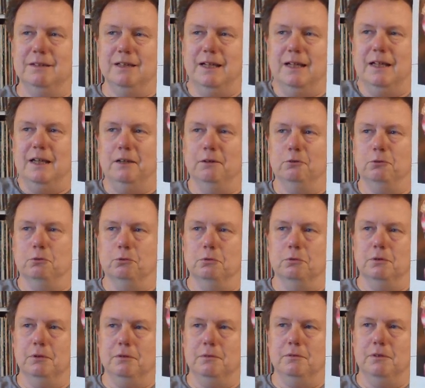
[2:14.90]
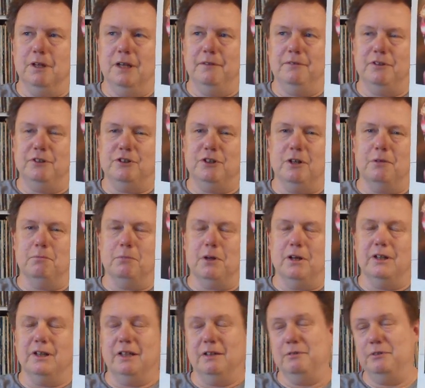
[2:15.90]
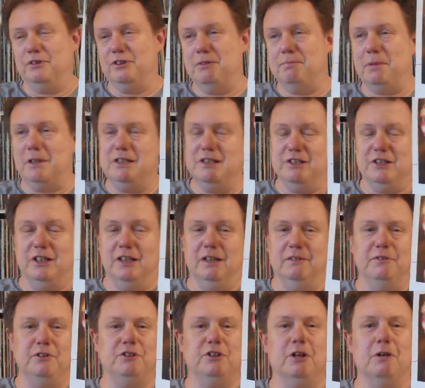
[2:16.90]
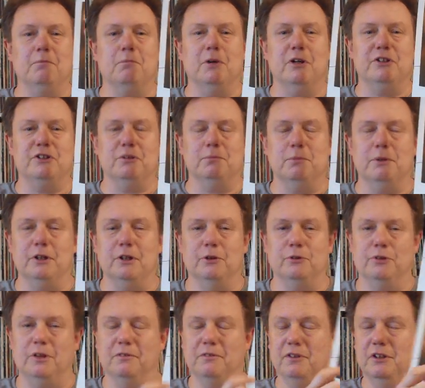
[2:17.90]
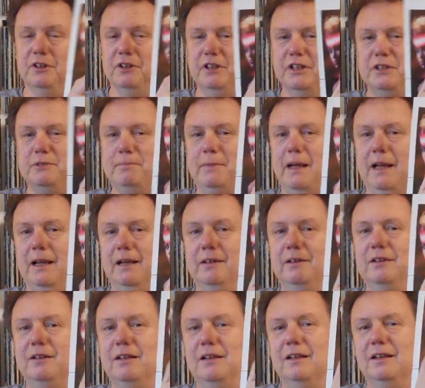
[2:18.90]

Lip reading: it will, if it's done by, they were basically saying, if it's done by somebody else other than this band,